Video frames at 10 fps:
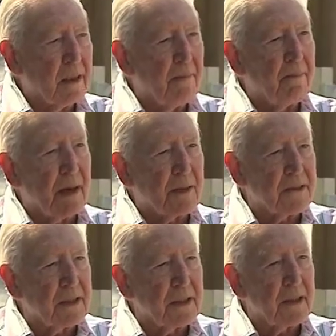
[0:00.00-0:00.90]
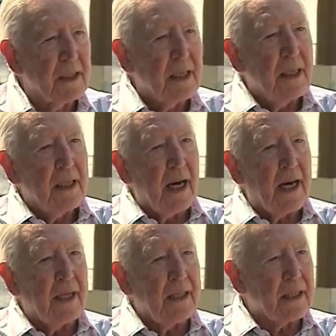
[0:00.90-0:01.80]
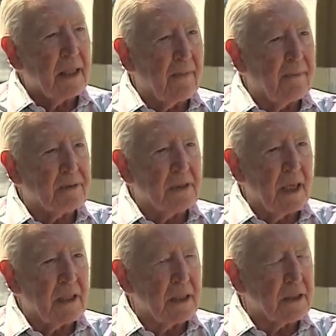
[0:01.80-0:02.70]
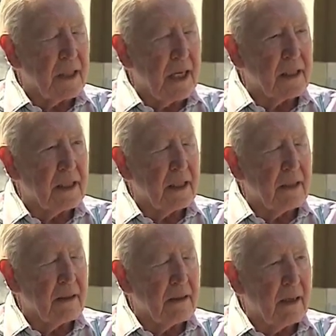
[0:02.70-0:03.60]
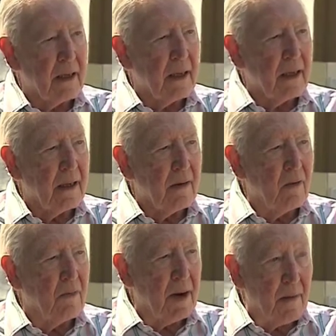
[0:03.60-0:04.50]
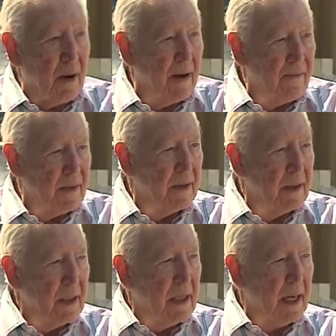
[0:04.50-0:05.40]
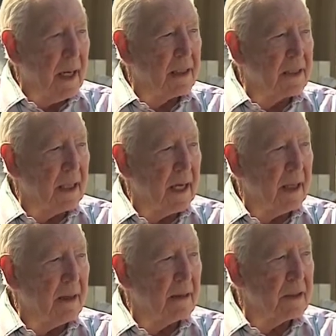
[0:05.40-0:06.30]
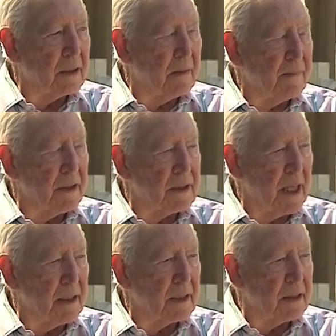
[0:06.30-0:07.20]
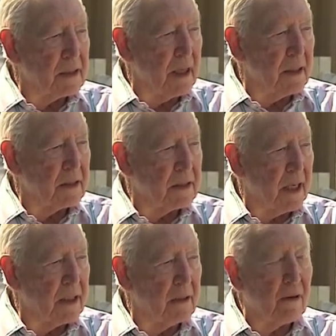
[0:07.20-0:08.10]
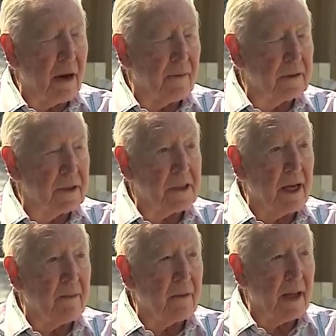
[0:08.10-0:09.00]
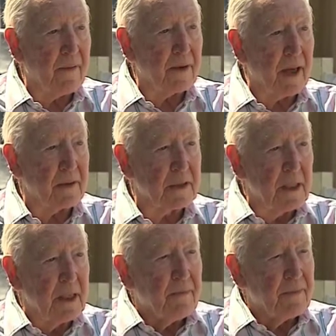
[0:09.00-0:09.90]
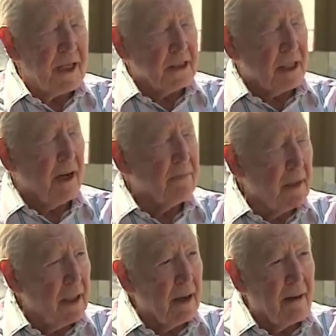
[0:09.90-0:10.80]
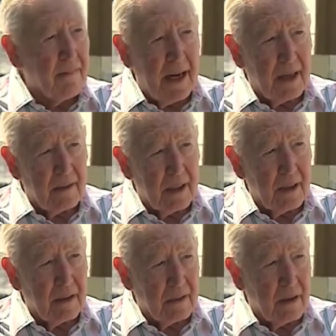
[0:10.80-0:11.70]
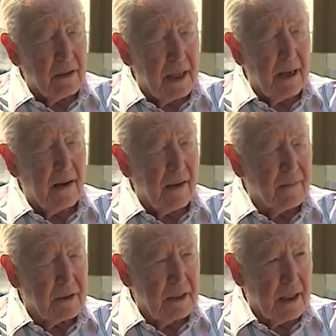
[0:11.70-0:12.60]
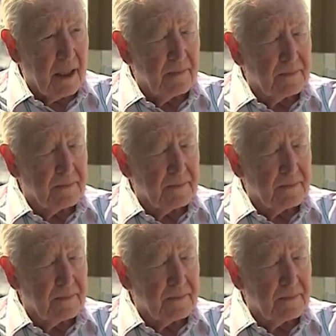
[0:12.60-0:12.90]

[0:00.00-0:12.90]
impulse, and I ended up starting a charity, and uh, all my wife and I together decided to start a charity, look after disabled Afghans. That's kept me going back, really, you know, year after year,